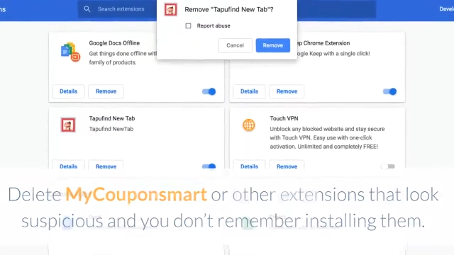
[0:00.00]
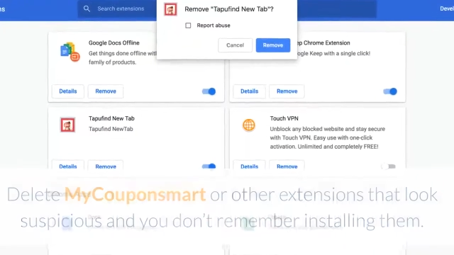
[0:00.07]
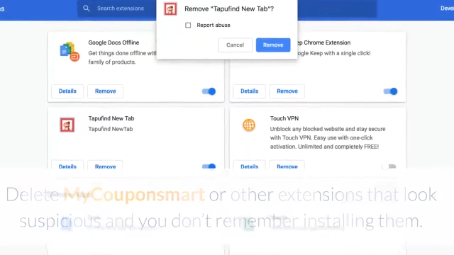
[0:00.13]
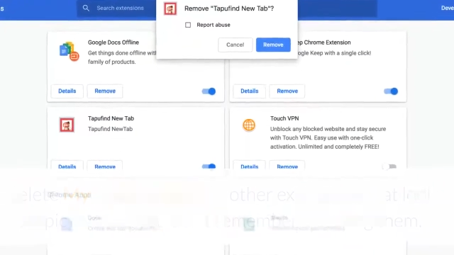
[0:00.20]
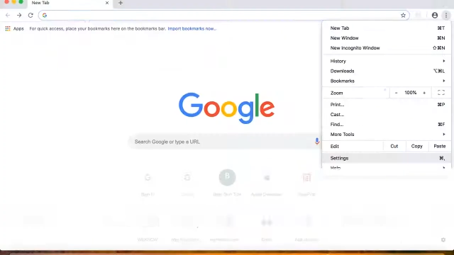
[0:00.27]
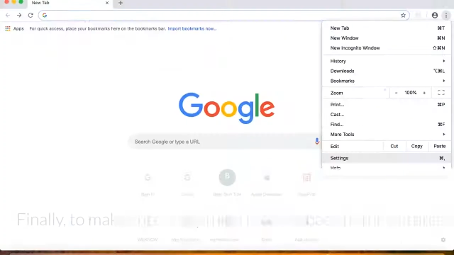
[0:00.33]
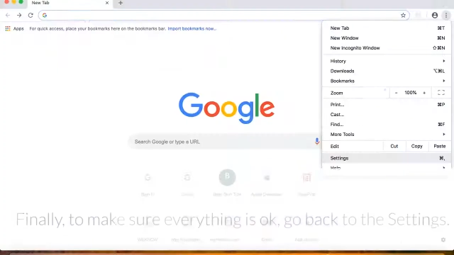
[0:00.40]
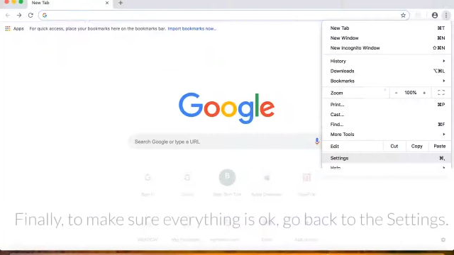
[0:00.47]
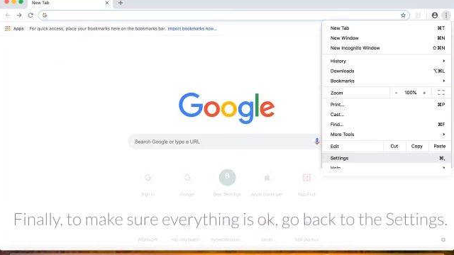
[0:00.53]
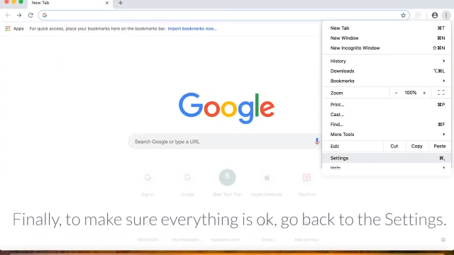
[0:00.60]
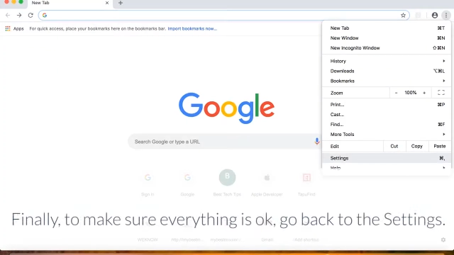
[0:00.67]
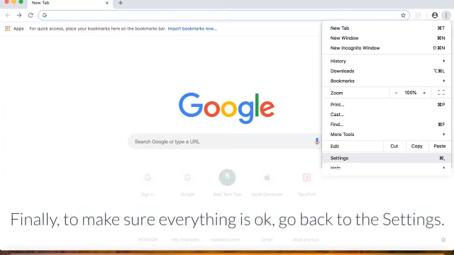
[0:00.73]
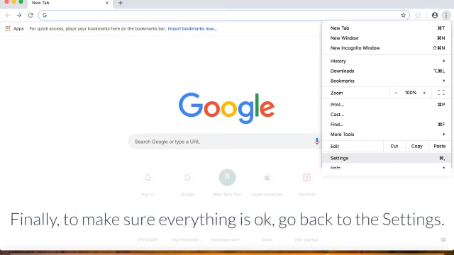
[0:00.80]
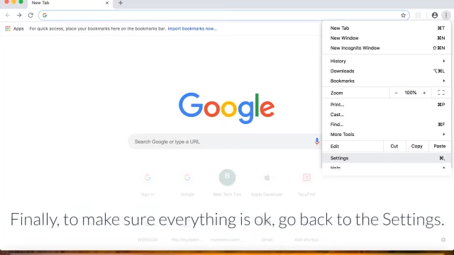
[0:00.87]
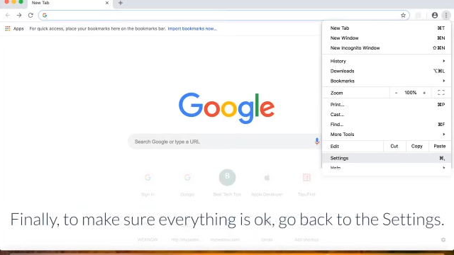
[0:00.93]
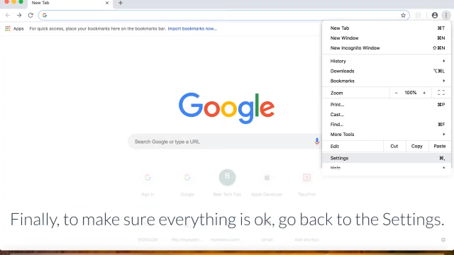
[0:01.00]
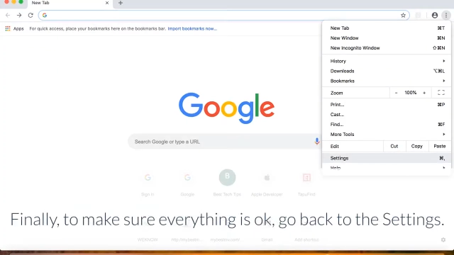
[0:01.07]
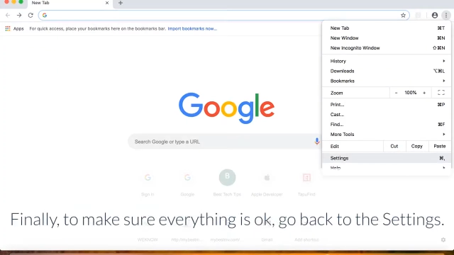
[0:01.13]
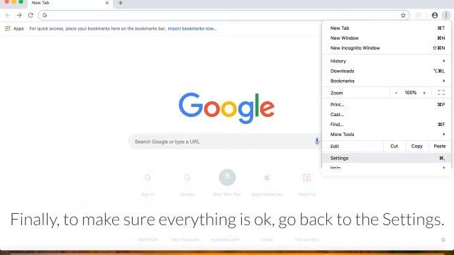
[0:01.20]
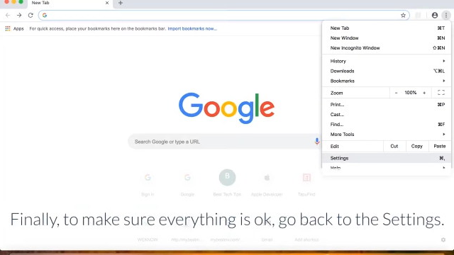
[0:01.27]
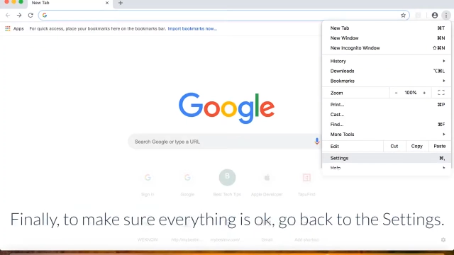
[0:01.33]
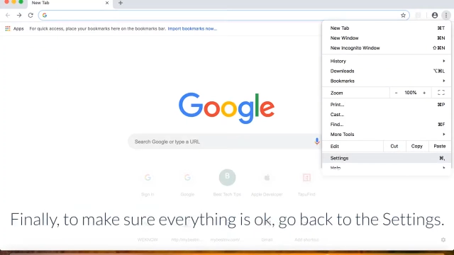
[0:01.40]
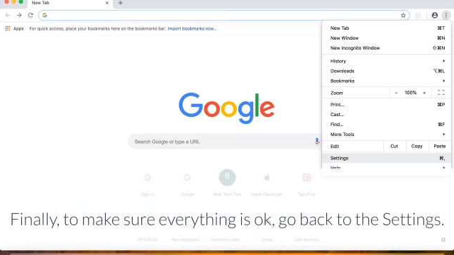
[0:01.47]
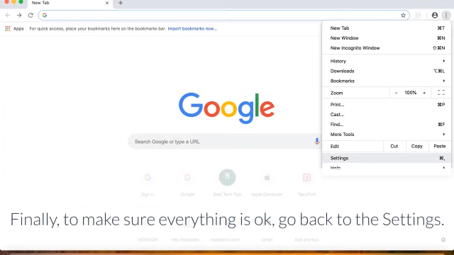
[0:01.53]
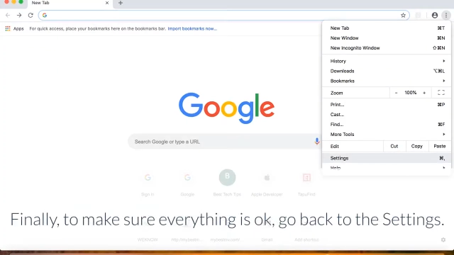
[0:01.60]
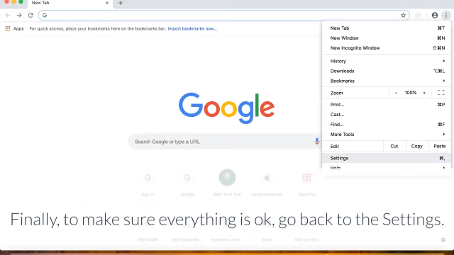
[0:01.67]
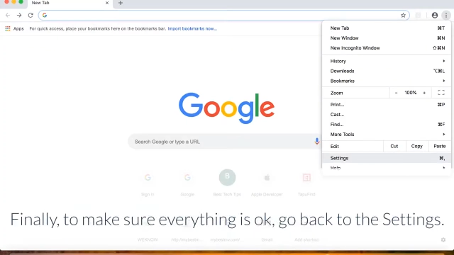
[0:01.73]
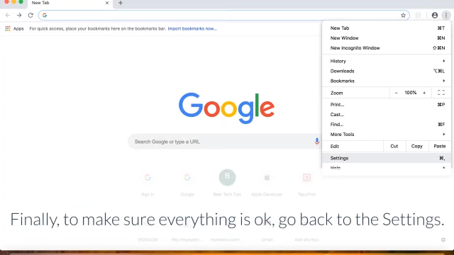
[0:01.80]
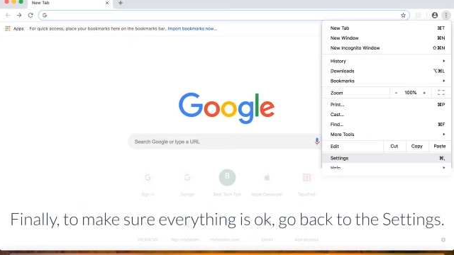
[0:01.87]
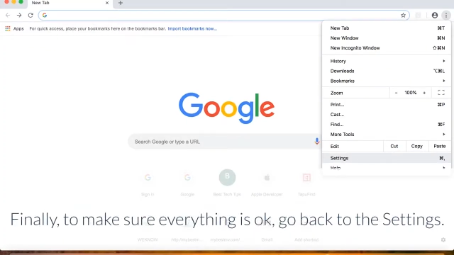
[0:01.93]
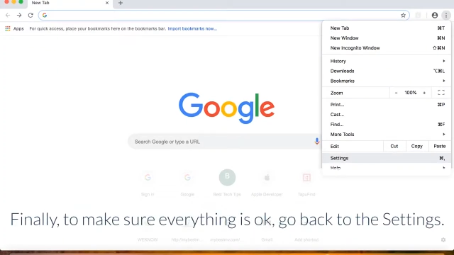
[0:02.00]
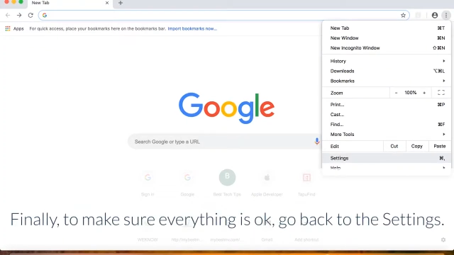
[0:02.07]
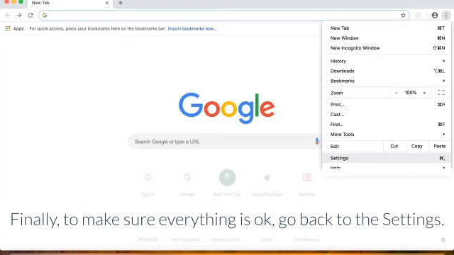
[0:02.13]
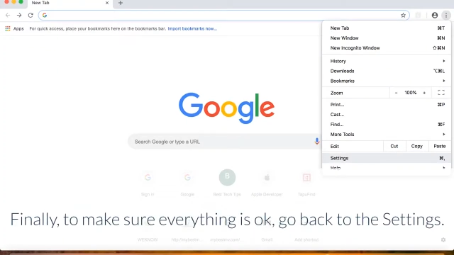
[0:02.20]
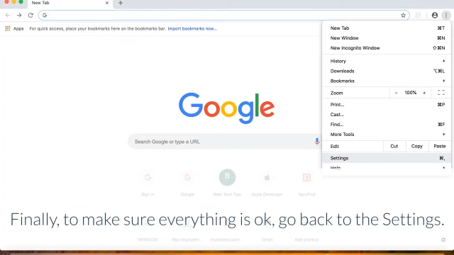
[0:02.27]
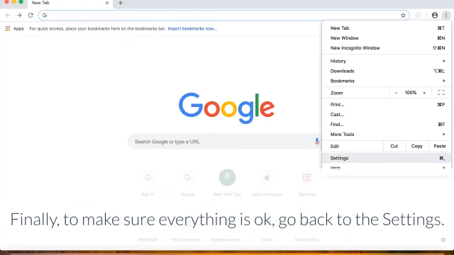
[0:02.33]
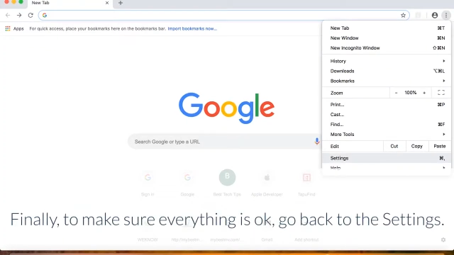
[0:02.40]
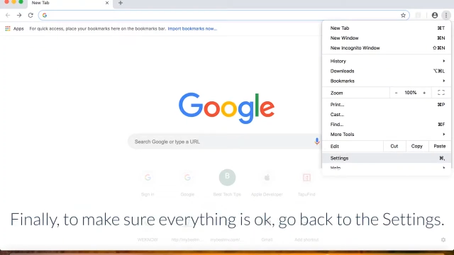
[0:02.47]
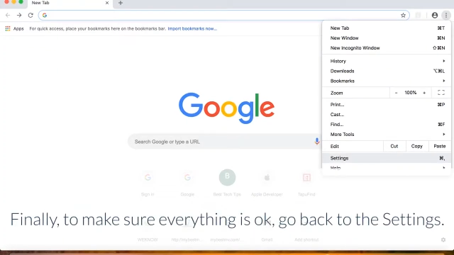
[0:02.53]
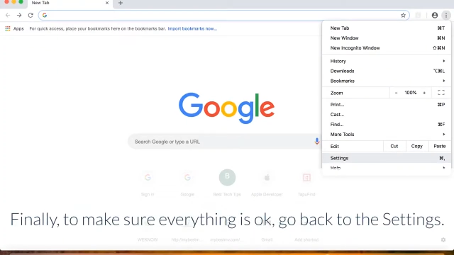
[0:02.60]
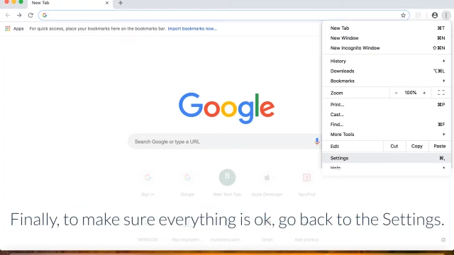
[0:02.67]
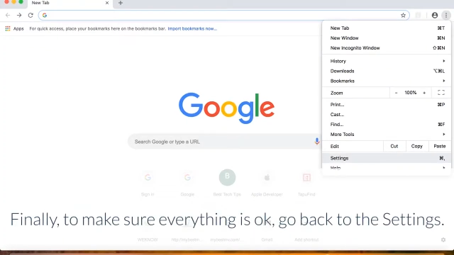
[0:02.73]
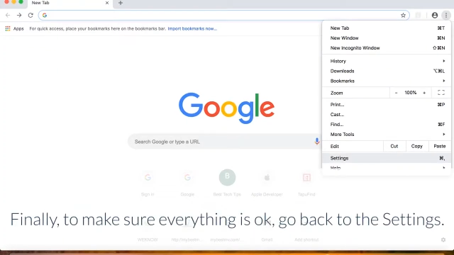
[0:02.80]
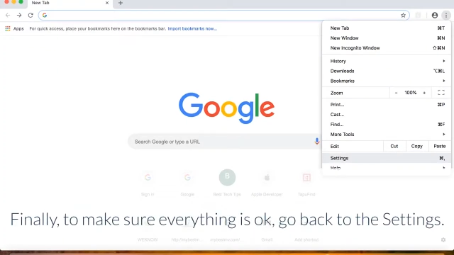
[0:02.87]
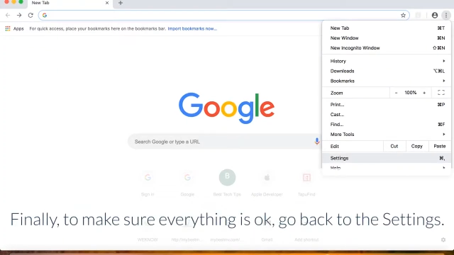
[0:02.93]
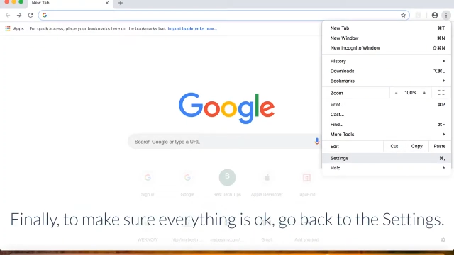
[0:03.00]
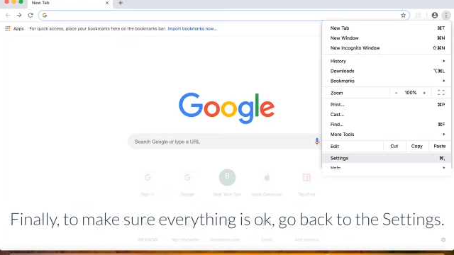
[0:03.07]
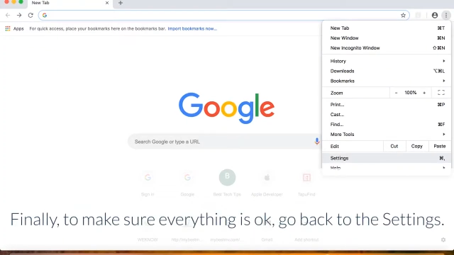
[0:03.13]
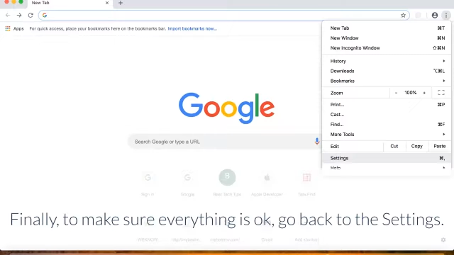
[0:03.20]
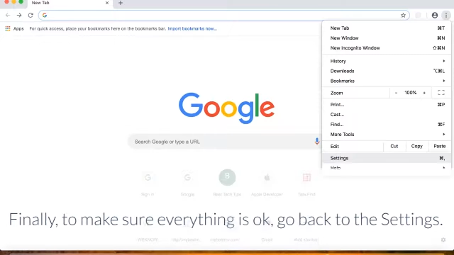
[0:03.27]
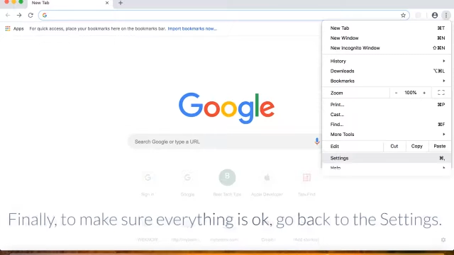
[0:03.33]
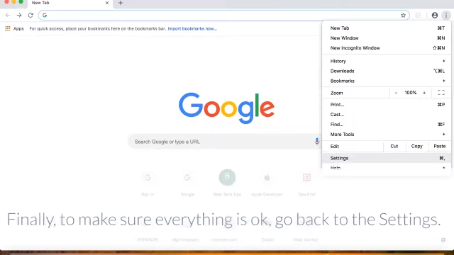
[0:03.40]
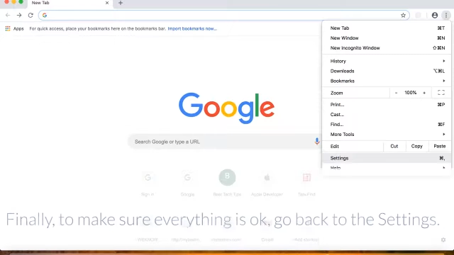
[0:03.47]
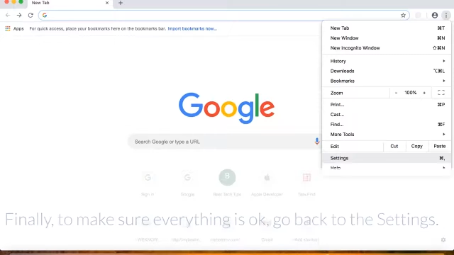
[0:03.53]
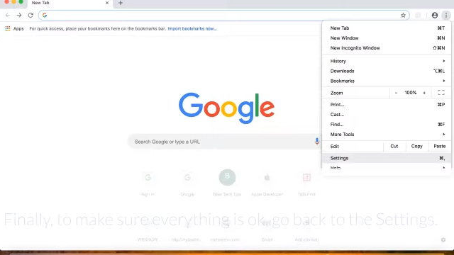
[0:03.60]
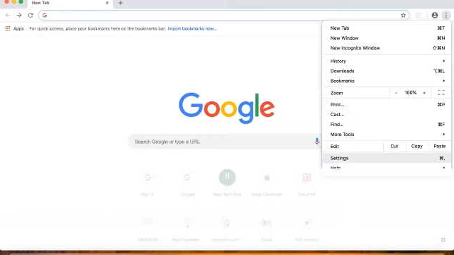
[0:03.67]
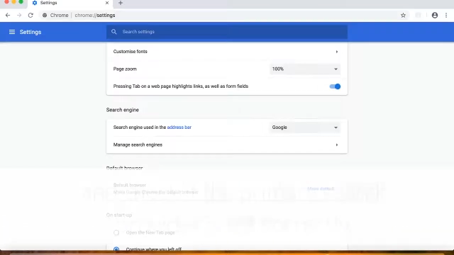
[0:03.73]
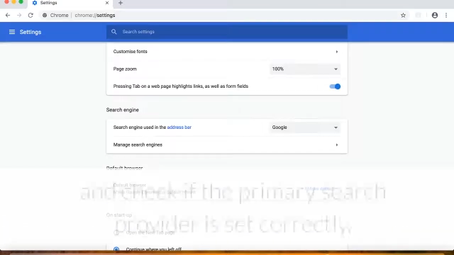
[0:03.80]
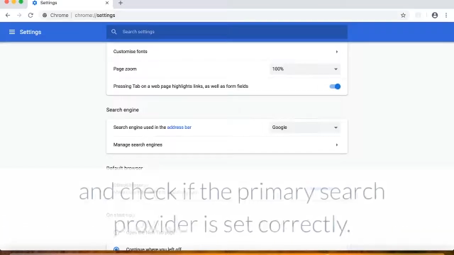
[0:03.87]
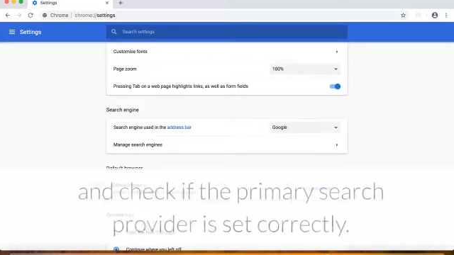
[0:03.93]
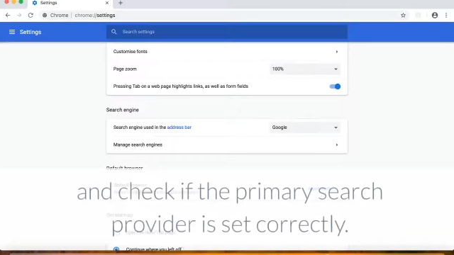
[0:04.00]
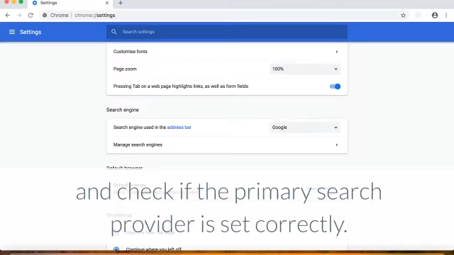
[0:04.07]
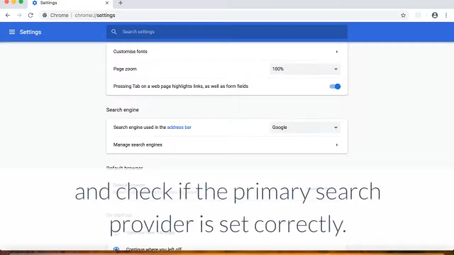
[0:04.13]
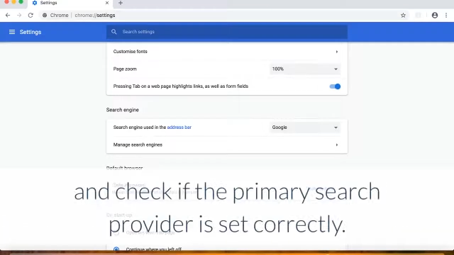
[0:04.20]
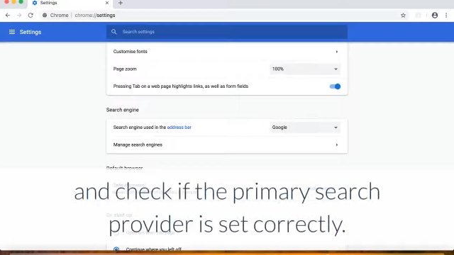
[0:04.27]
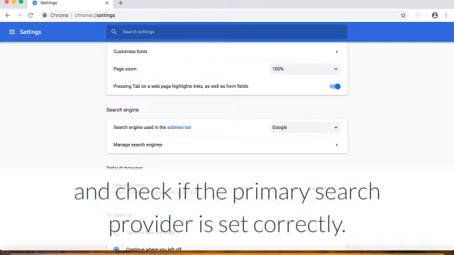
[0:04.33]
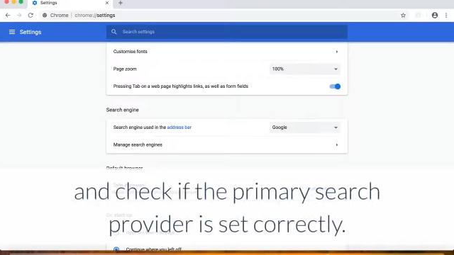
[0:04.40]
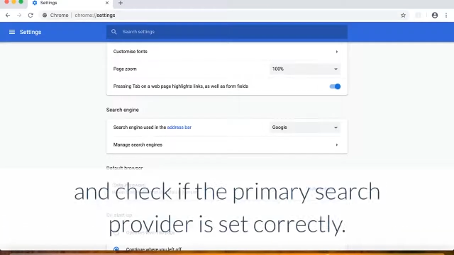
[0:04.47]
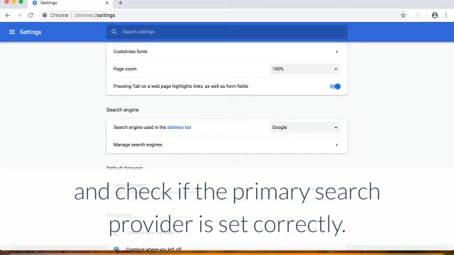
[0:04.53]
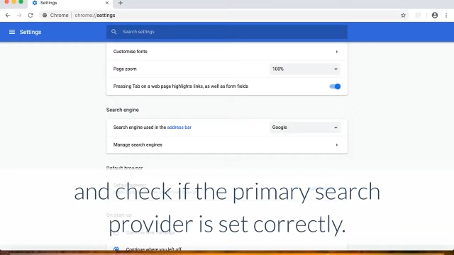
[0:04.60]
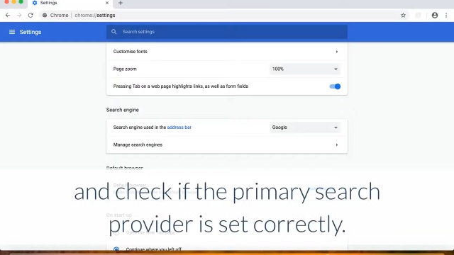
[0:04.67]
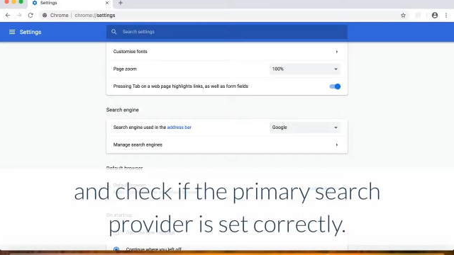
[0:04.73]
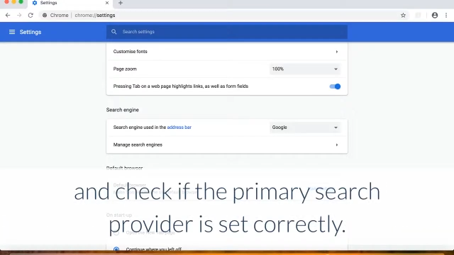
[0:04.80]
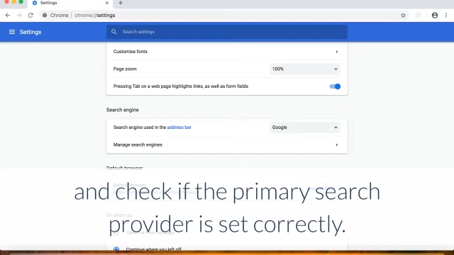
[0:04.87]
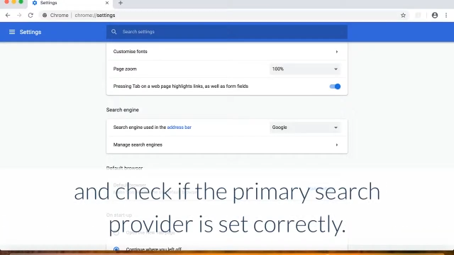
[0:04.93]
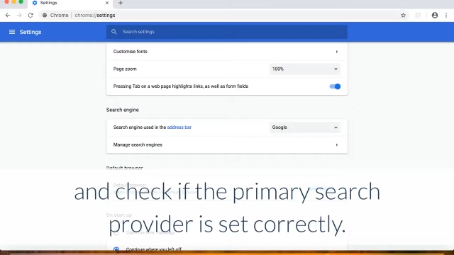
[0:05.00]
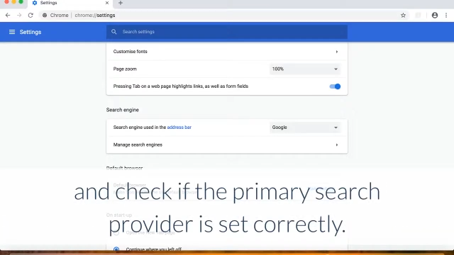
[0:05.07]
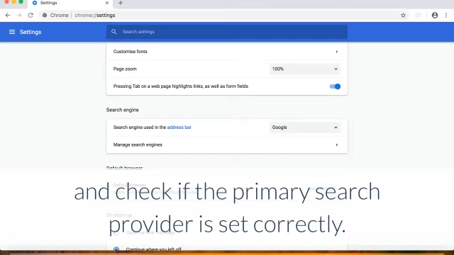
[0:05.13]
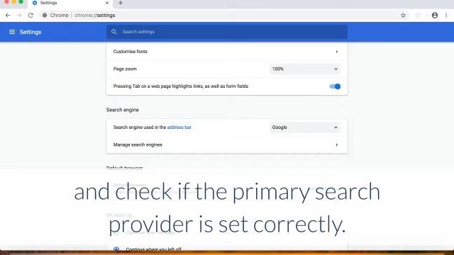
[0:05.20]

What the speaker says: (no speaker visible)